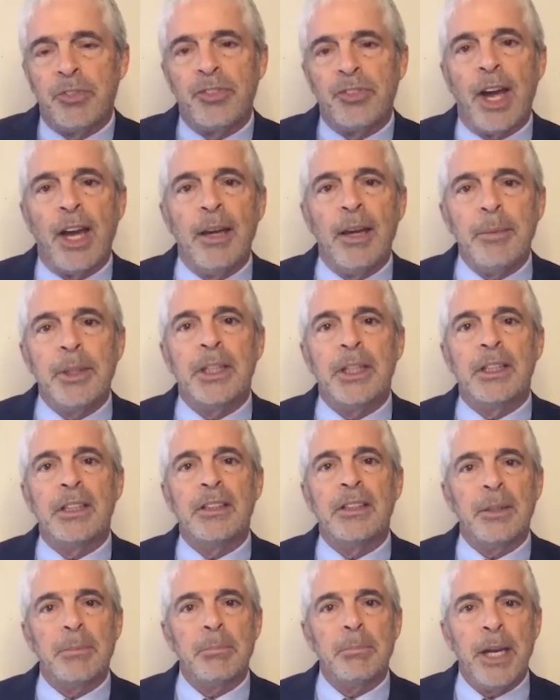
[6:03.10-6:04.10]
dominant
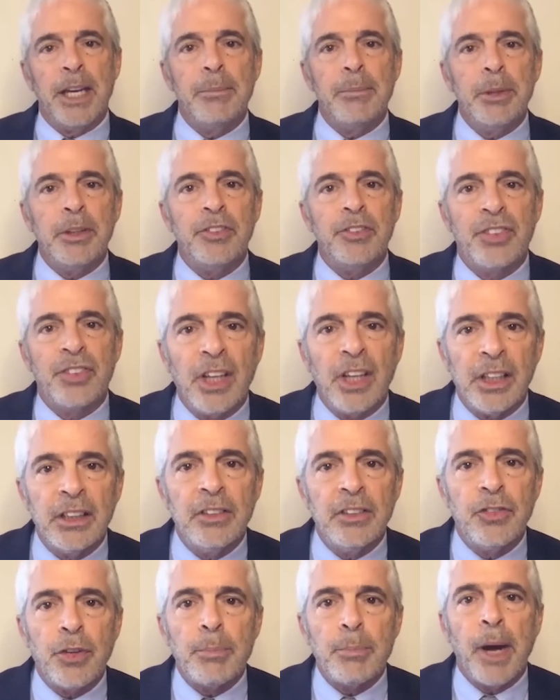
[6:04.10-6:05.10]
in baby's gut
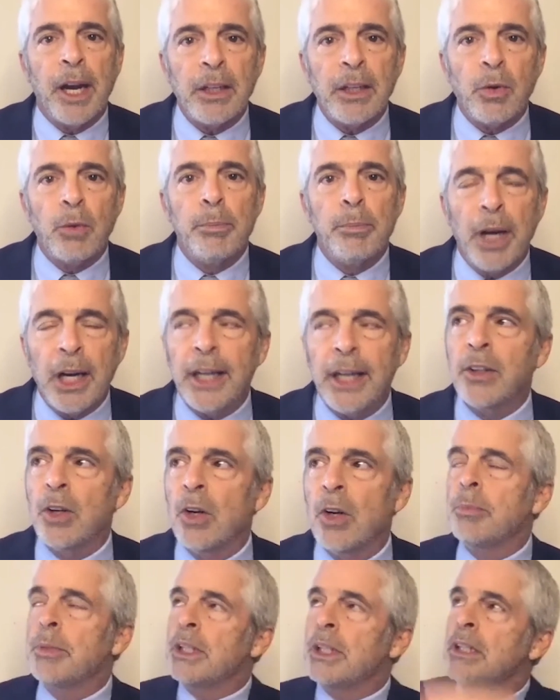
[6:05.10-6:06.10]
is the
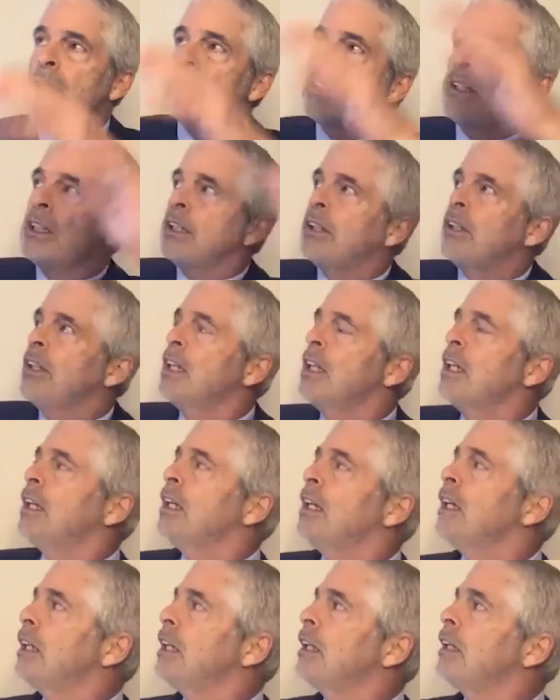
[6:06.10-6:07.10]
microbiome in the
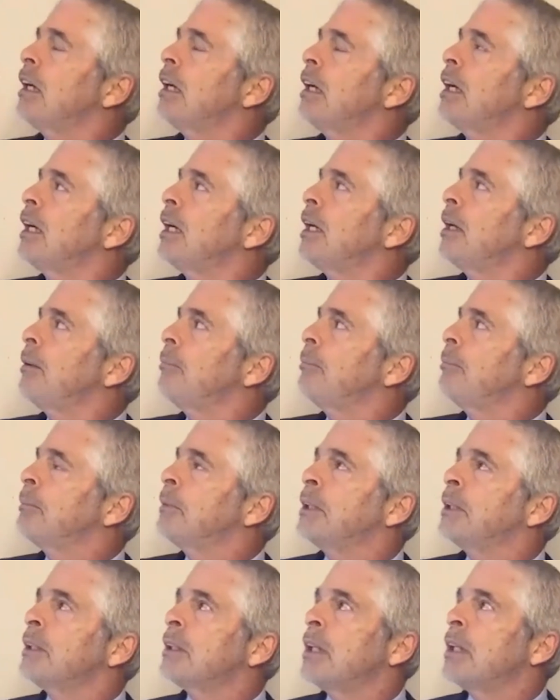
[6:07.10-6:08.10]
um,
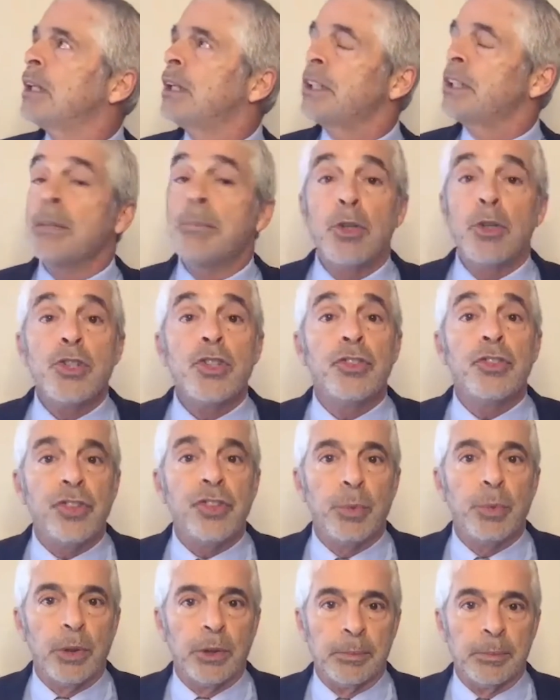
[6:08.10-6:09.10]
uh, emergency
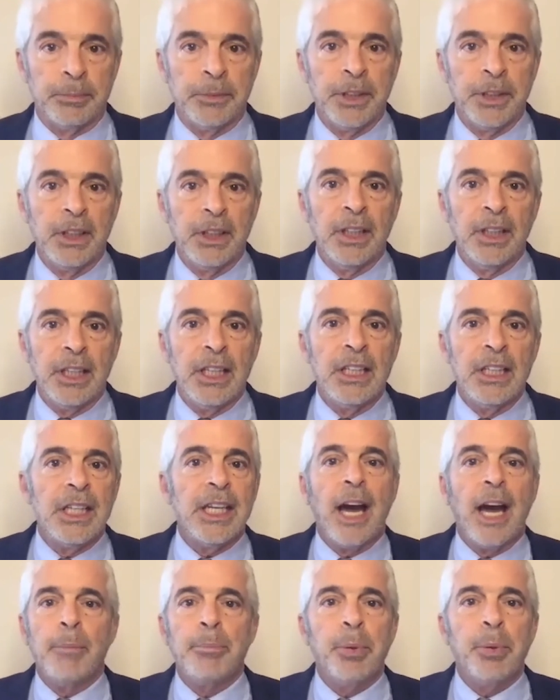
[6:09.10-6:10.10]
room, in the
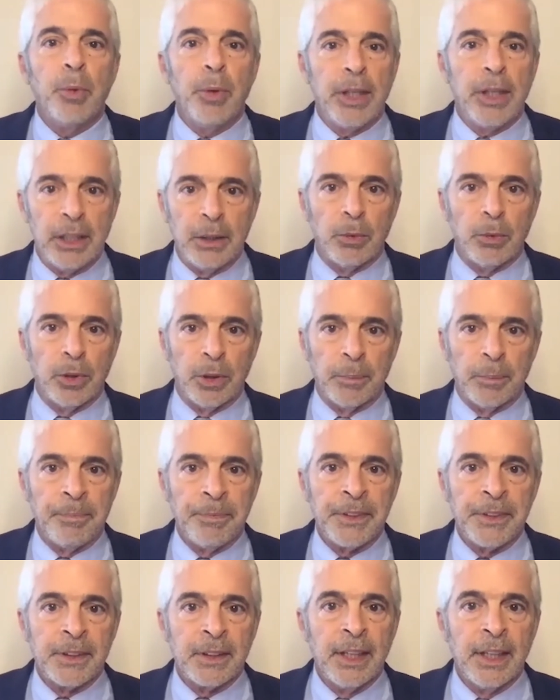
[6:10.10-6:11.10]
operating room.
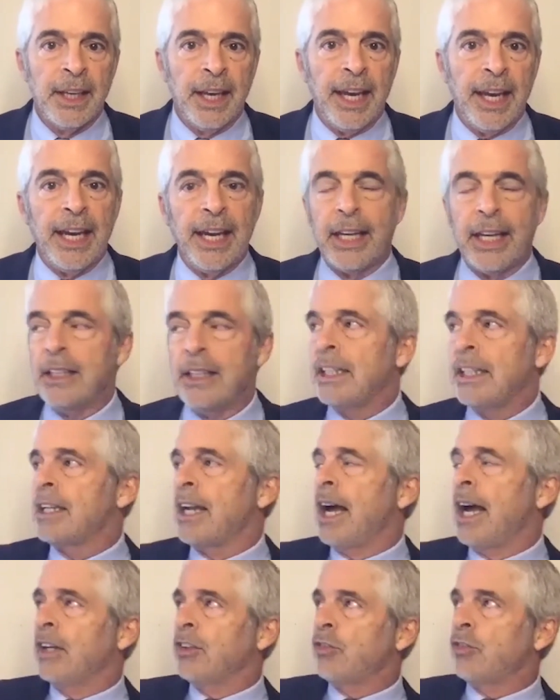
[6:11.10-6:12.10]
And in
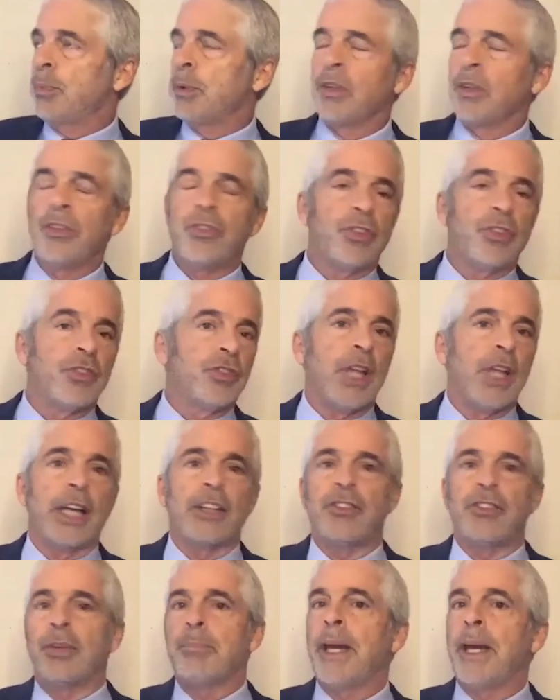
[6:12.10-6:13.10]
hospitals, there's
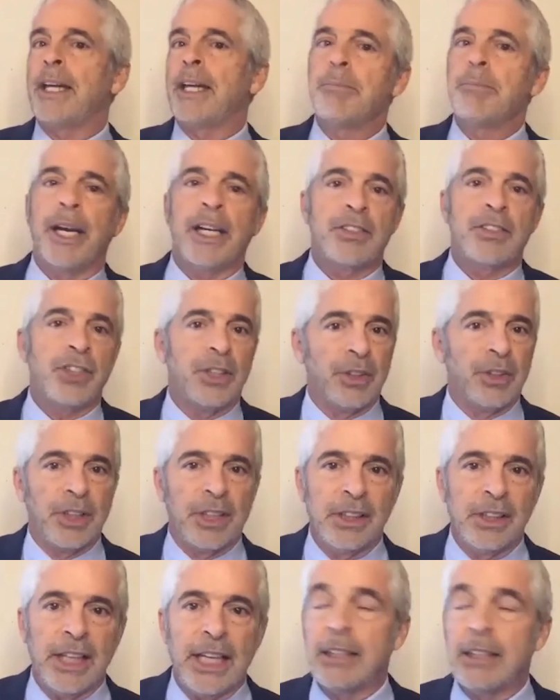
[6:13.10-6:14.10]
lots of bad
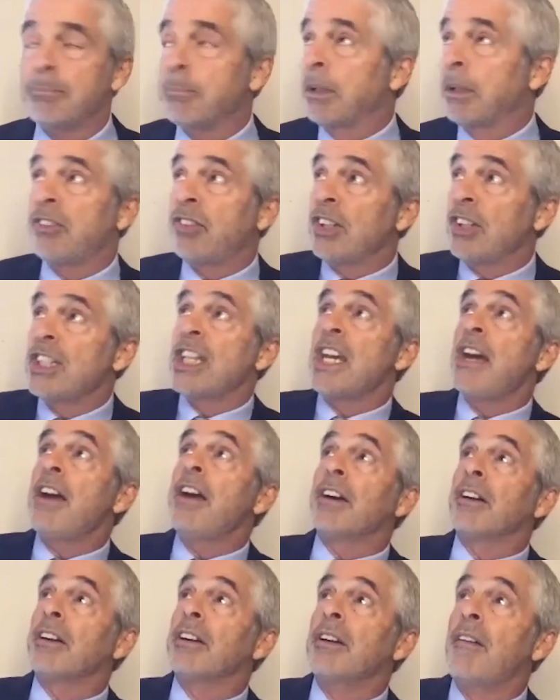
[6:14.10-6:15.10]
bacteria, and, but it's in the
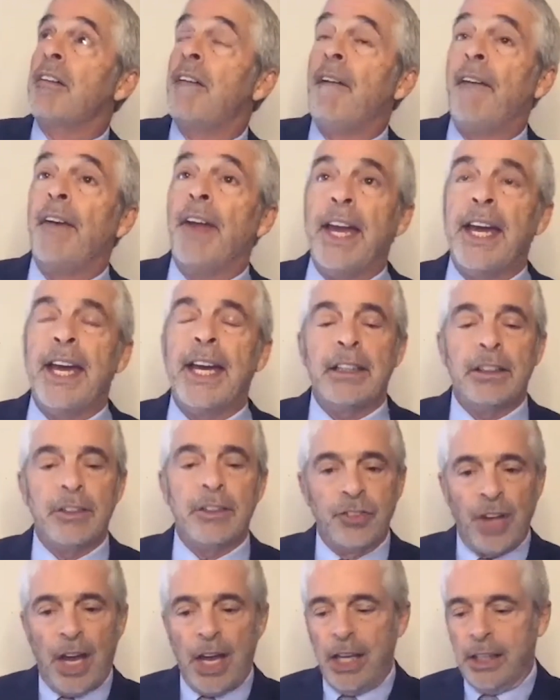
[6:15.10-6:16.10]
air and
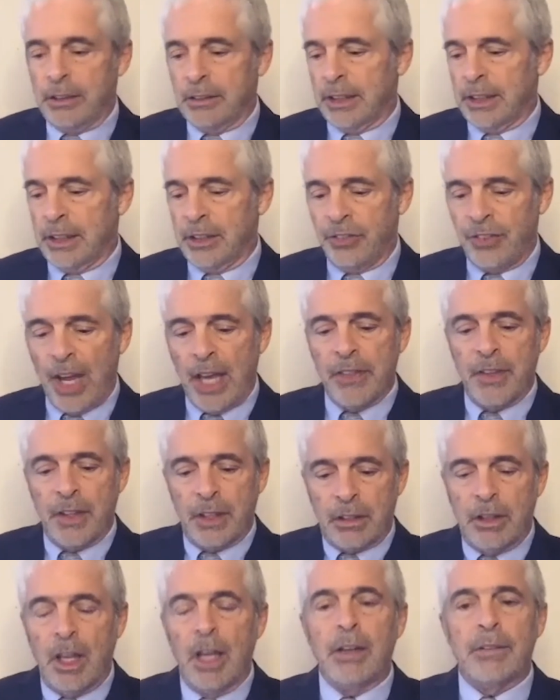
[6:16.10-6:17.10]
it's on it's on the
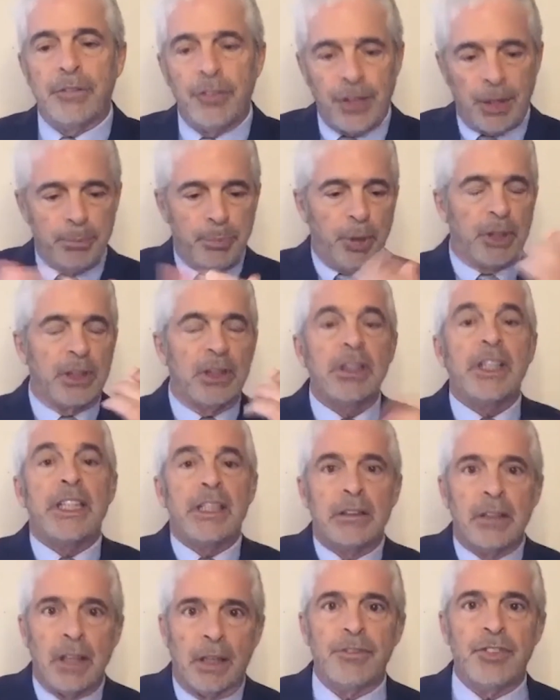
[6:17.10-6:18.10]
gloves. They put clean
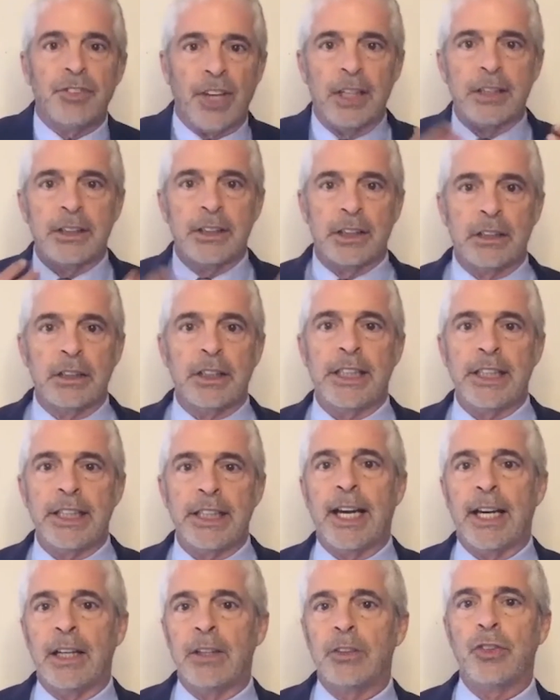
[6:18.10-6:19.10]
gloves on and clean
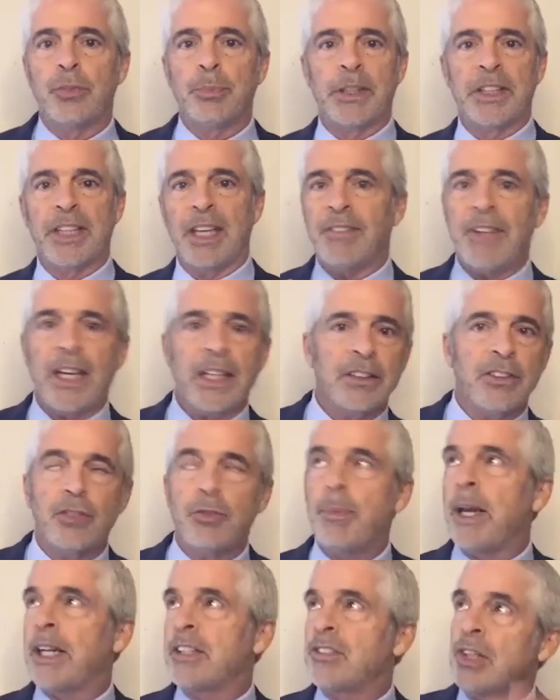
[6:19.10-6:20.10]
gowns, but they've got this
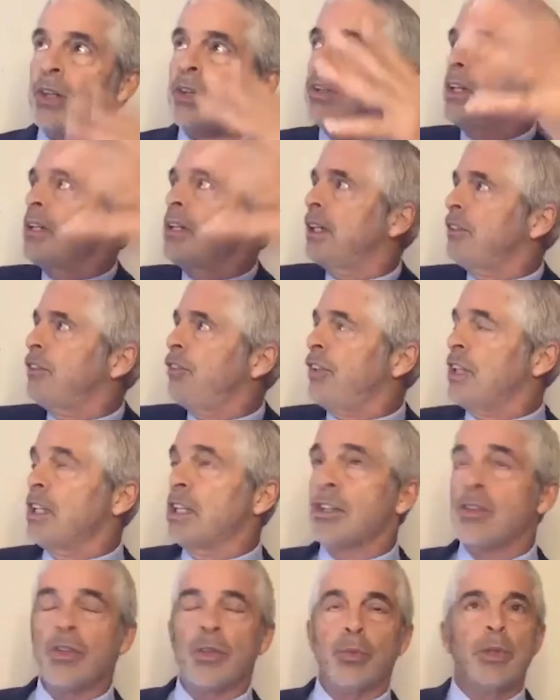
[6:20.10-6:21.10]
bacteria that's
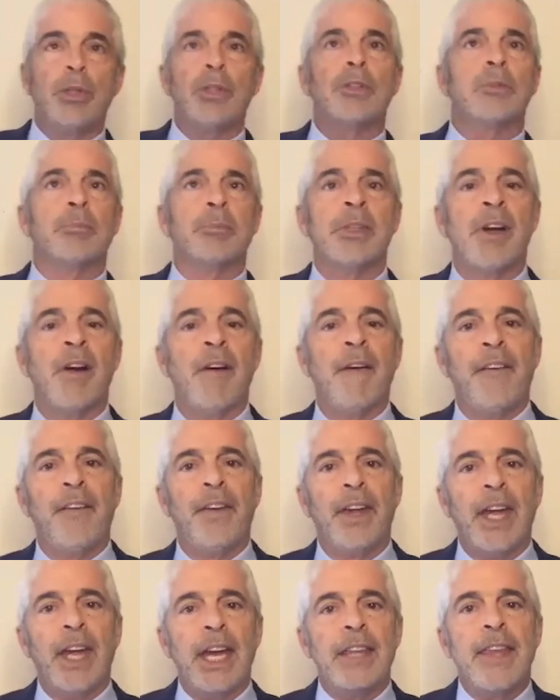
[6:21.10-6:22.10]
in the room,
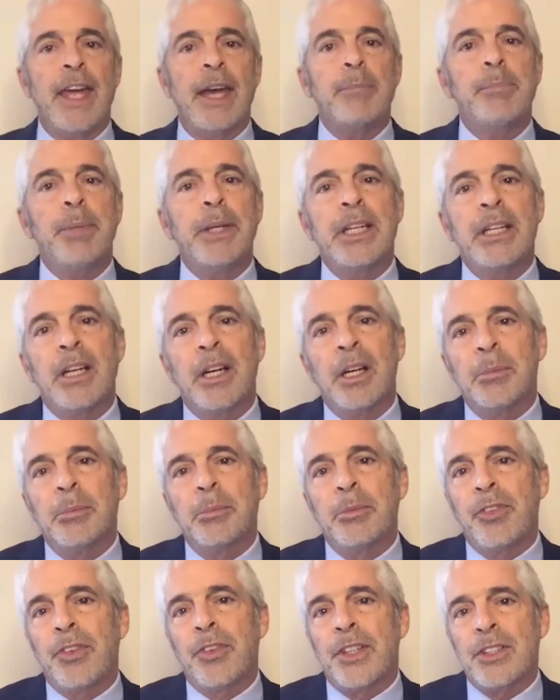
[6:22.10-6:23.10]
and that
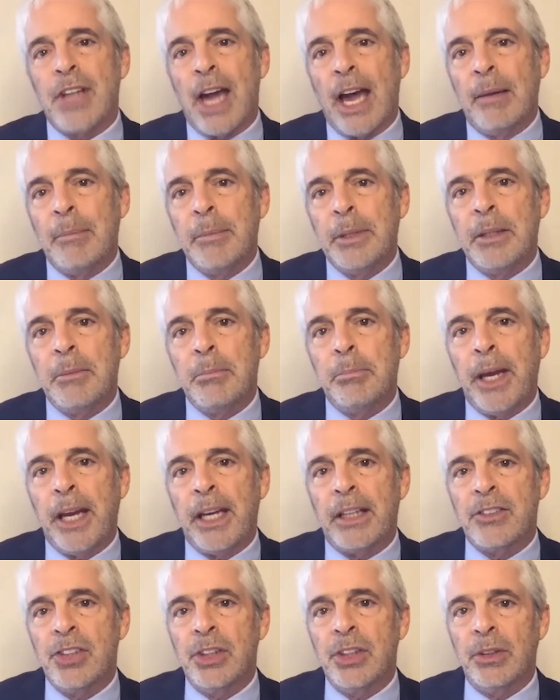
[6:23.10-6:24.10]
becomes the dominant
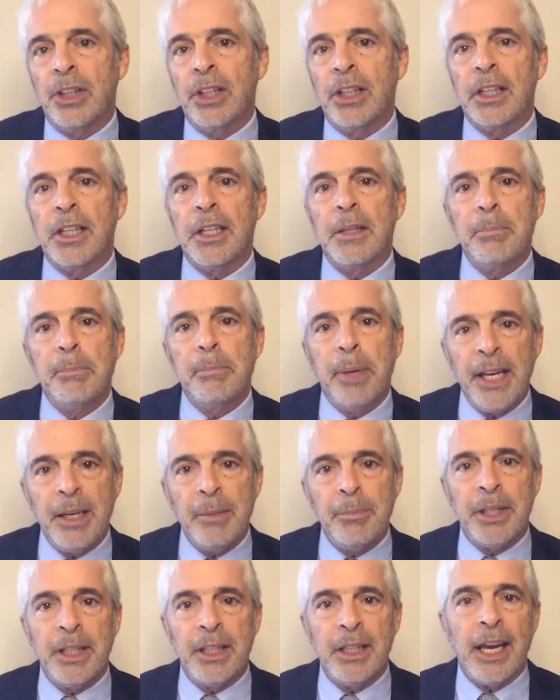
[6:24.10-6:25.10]
bacteria in
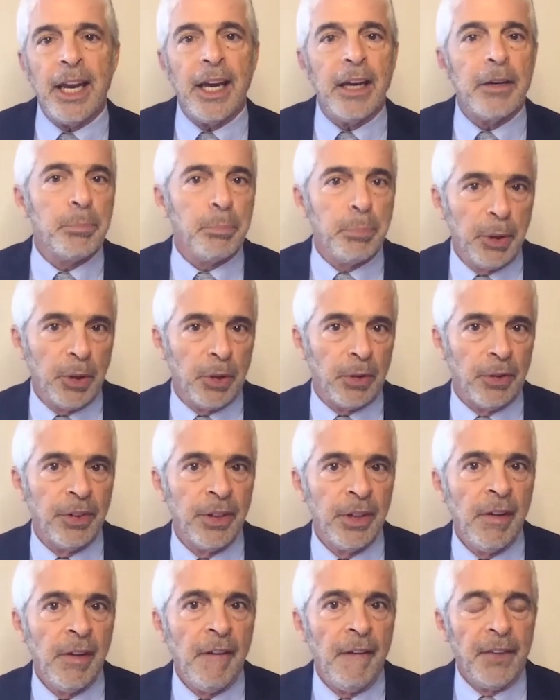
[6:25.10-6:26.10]
baby at birth.
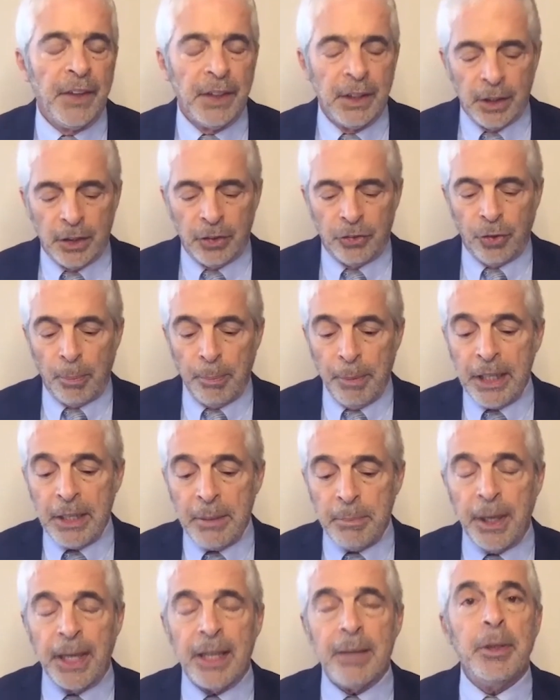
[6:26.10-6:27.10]
So many
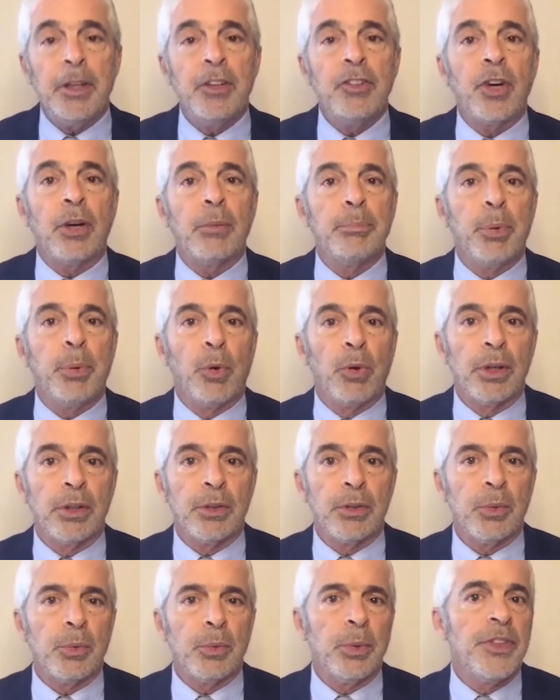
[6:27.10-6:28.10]
babies are
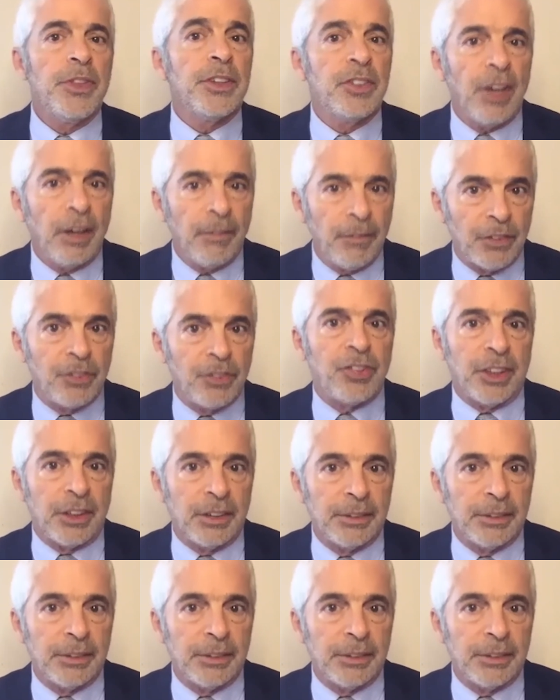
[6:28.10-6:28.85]
born with a deficit.